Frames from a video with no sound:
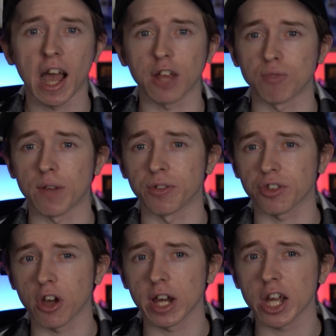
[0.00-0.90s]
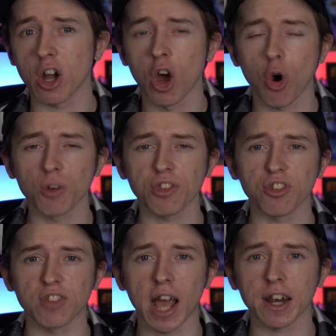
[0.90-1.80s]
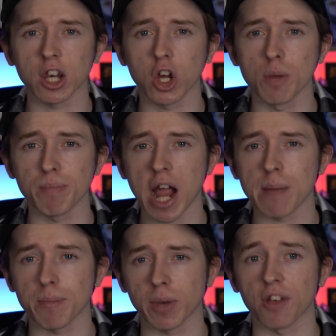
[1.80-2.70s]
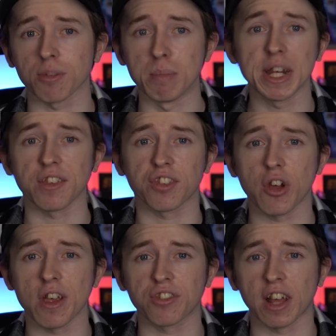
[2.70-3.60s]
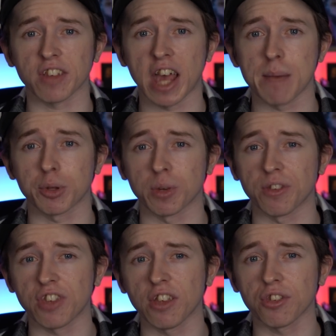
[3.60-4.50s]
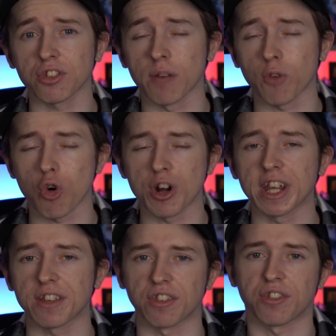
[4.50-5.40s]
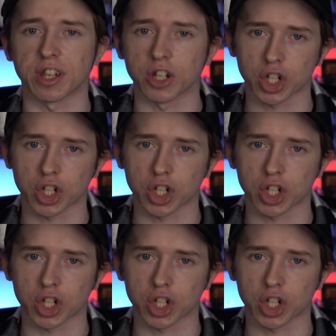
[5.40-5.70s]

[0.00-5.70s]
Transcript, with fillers: as referenced earlier, or as a standalone Paramount Plus miniseries set to air between seasons of already existing